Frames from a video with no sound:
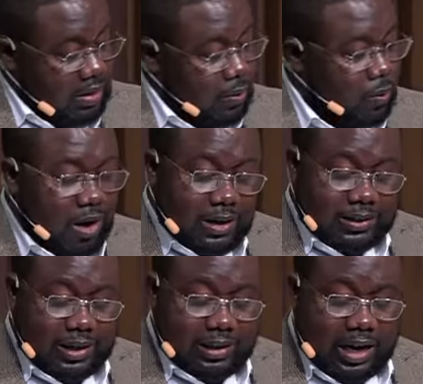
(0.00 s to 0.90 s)
One is
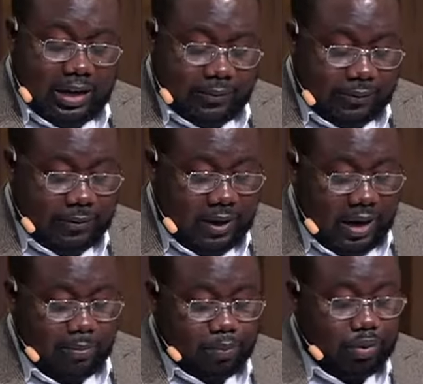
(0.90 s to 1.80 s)
the life
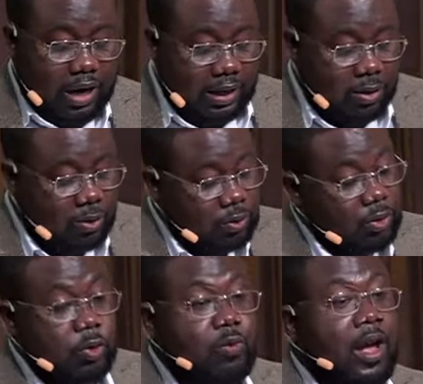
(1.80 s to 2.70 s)
and pride
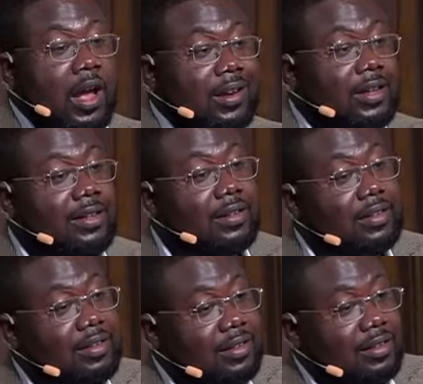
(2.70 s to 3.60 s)
consumer
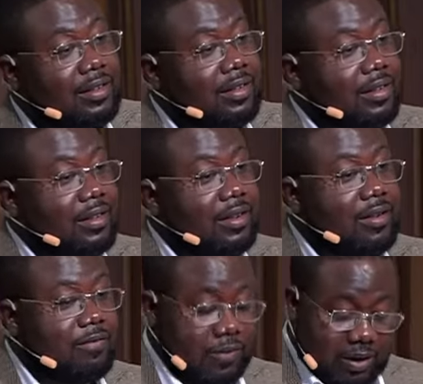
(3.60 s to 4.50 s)

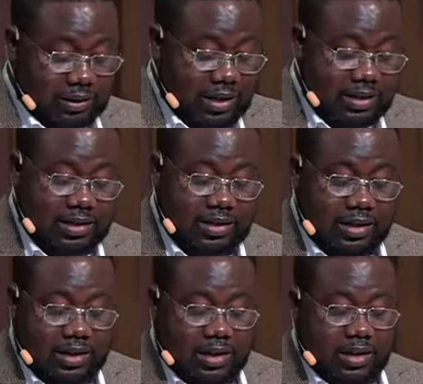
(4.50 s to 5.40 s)
versus
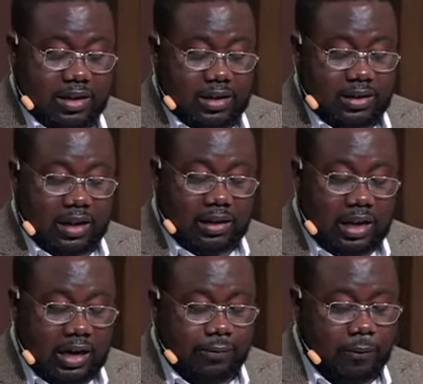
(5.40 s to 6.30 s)
the
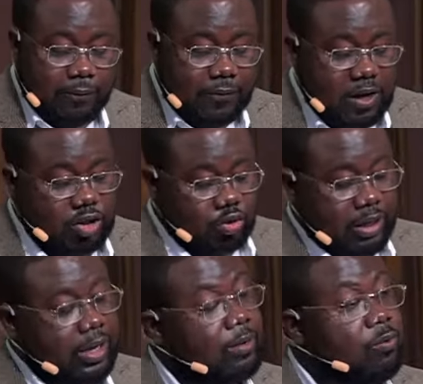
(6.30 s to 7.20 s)
life of
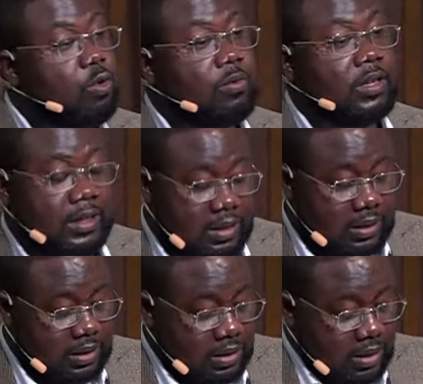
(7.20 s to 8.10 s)
fear-stricken woman
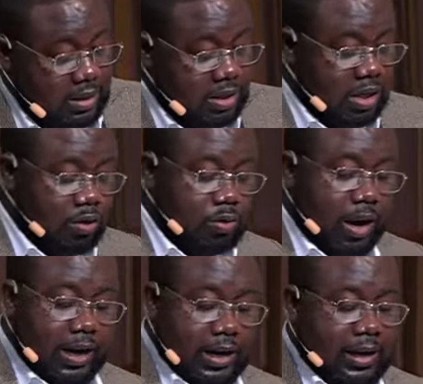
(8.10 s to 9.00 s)

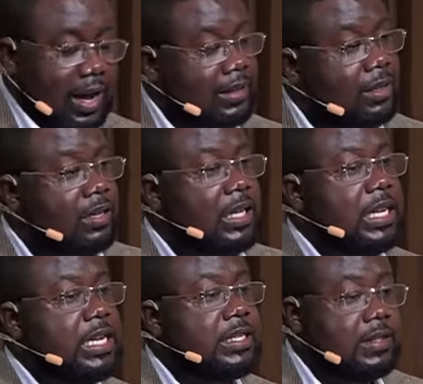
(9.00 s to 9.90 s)
degraded as
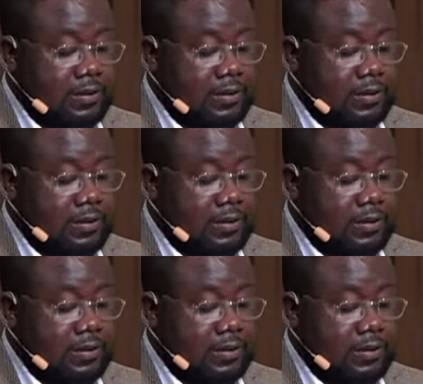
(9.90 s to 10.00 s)
unclean.